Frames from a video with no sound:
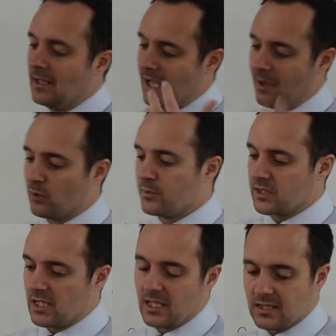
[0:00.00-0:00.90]
I'm
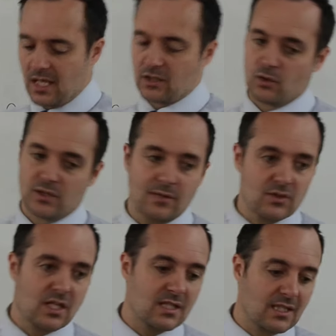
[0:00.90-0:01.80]
upstairs, I go
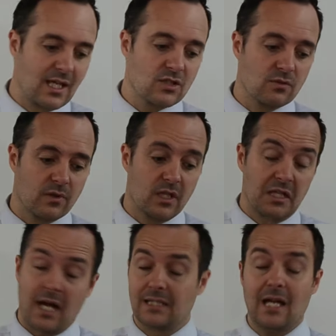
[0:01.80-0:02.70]
downstairs to get
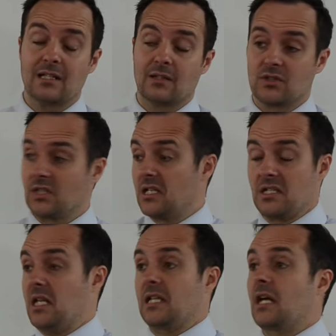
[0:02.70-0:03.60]
something, I get downstairs
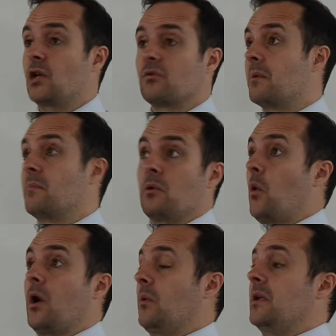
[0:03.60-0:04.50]
and I cannot remember
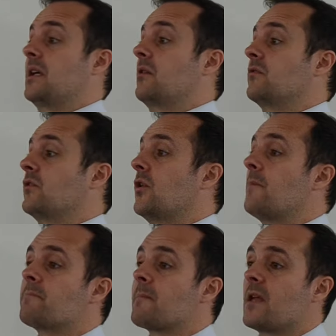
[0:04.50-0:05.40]
what I went down
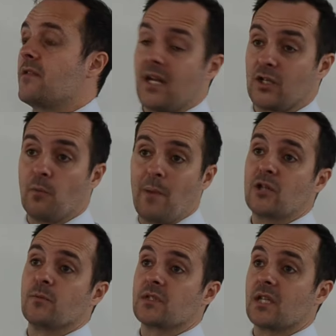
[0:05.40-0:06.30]
for. Then I go back
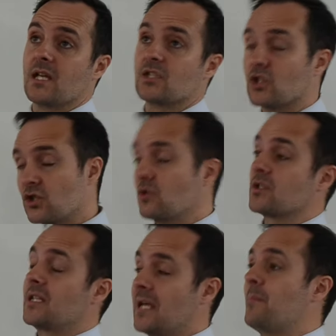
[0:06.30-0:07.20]
upstairs, and as soon as
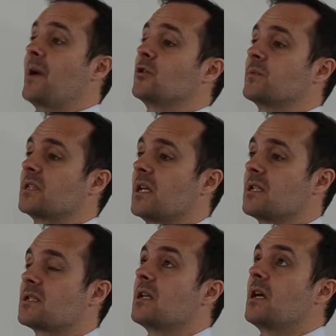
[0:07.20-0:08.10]
I get back
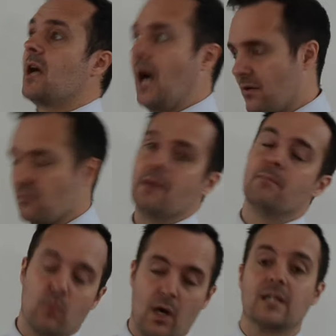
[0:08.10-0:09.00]
upstairs, I
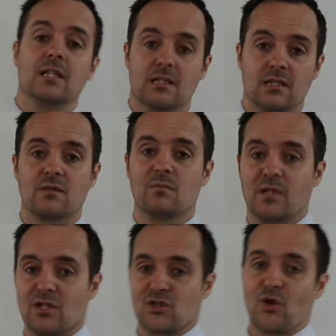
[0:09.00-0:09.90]
remember what I needed,
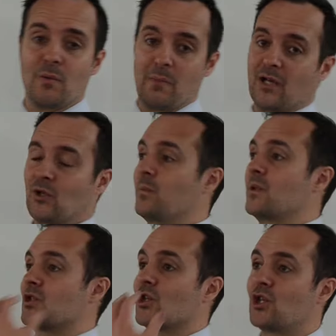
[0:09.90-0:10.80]
because going back up
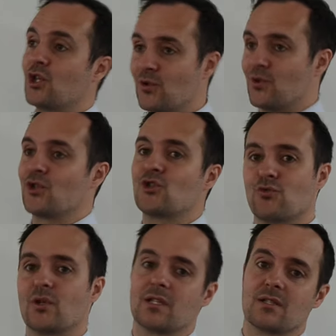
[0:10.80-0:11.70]
is the cue that
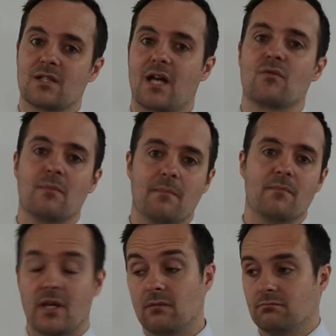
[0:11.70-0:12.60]
triggers
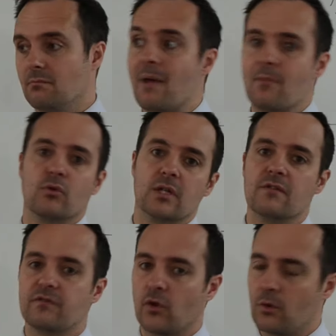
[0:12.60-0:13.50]
that memory
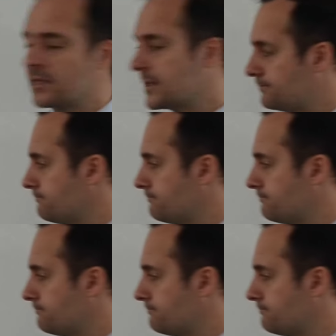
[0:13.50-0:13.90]
for me.